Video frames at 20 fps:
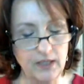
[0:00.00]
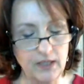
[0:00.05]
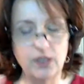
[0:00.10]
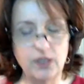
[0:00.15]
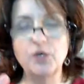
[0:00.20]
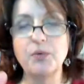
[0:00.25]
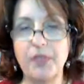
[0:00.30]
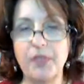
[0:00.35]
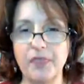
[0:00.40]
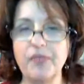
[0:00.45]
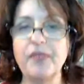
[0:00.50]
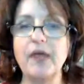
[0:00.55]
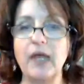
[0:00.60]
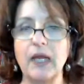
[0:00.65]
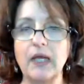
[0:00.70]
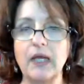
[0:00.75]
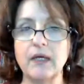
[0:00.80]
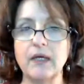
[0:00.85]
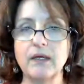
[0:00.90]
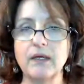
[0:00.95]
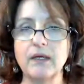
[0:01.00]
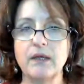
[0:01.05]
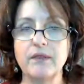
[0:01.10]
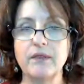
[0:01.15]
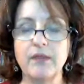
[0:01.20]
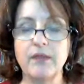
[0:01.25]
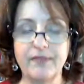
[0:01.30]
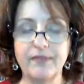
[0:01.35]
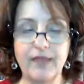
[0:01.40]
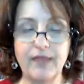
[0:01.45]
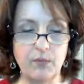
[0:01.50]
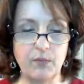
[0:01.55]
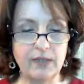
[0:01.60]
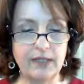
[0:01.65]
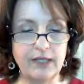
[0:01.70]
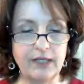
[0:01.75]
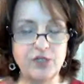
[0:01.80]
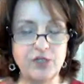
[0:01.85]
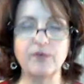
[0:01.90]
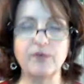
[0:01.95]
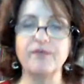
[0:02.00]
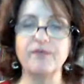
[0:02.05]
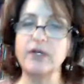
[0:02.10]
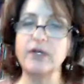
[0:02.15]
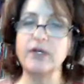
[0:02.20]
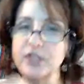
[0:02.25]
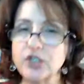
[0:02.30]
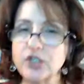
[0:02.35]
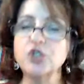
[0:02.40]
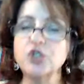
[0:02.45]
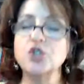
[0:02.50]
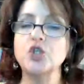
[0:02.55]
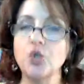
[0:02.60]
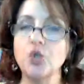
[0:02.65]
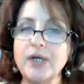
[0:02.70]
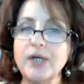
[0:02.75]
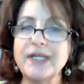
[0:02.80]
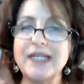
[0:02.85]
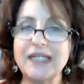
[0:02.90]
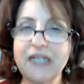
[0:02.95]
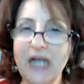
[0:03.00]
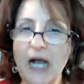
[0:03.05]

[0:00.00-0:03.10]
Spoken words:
You would think that would lead to a very disjointed